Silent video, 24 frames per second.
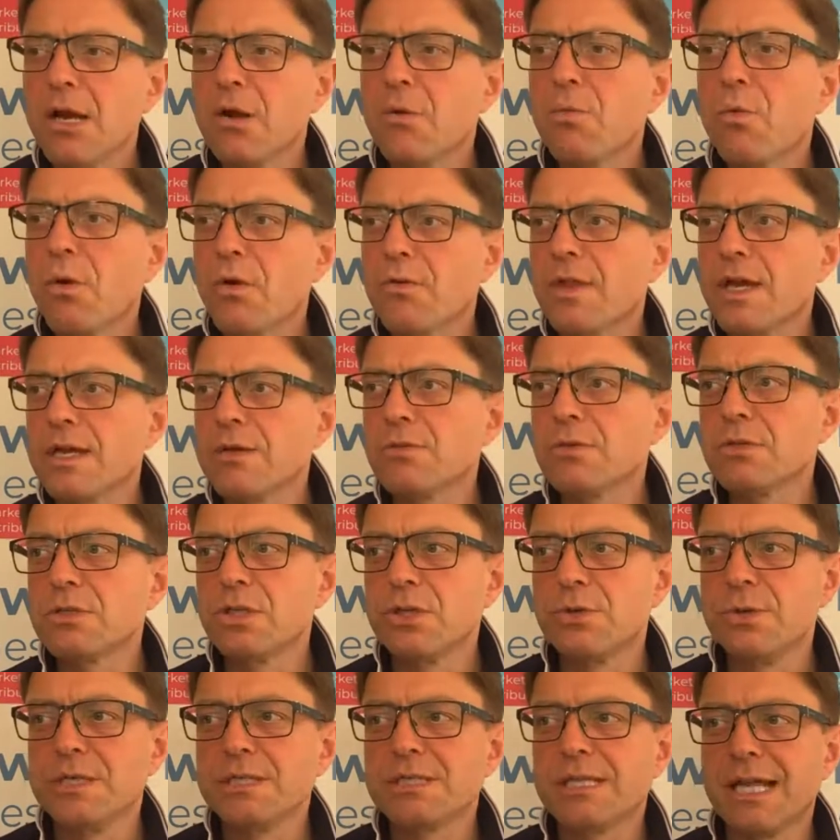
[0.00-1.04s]
what they will
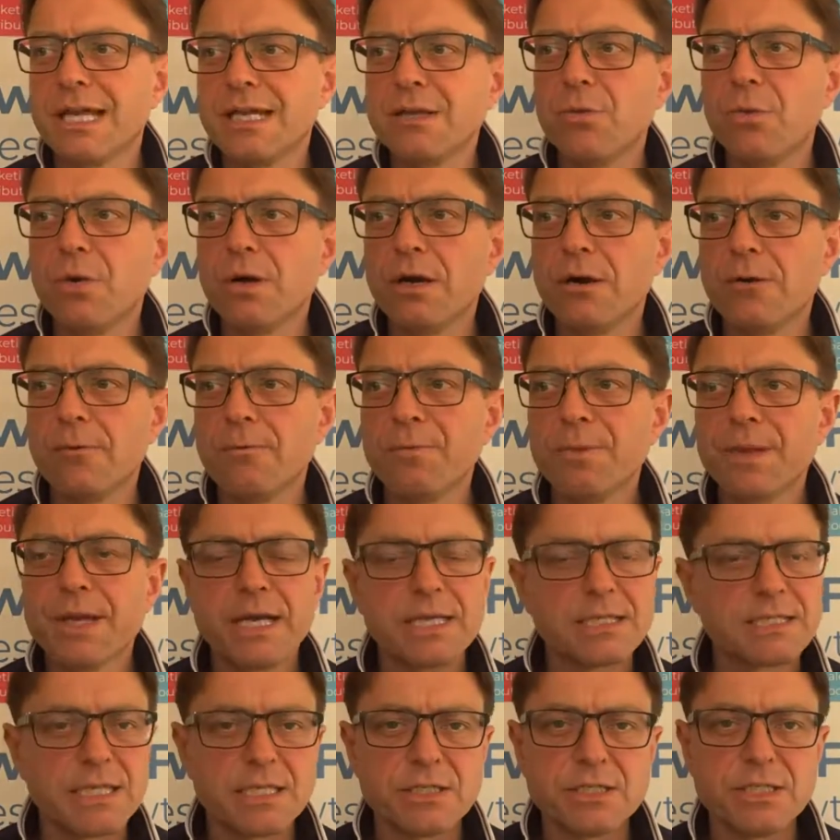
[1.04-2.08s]
do is they will
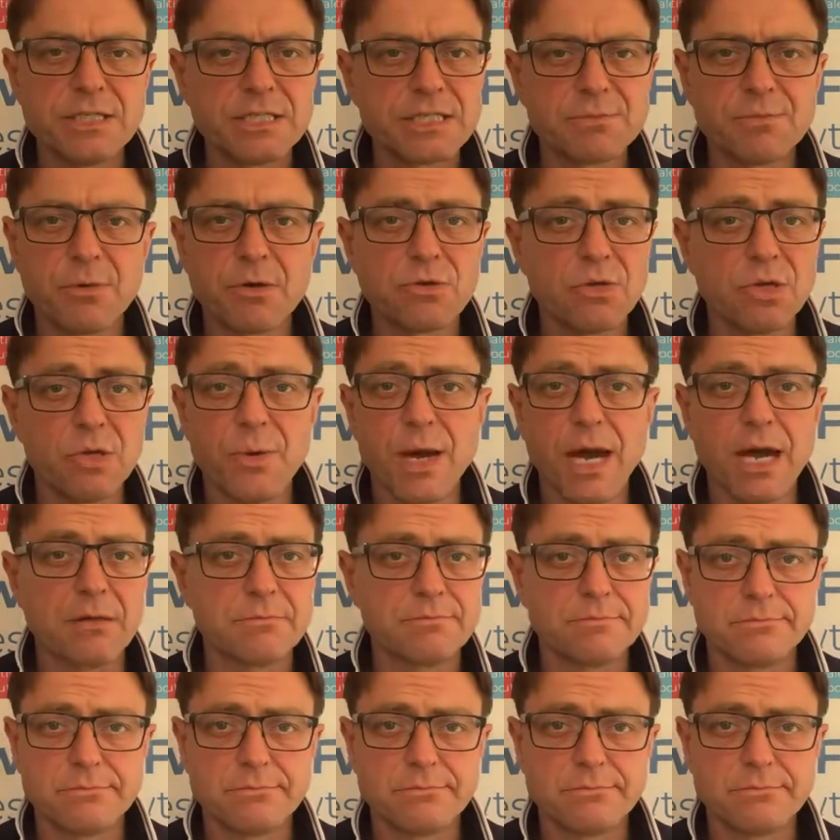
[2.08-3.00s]
essentially smoke you out.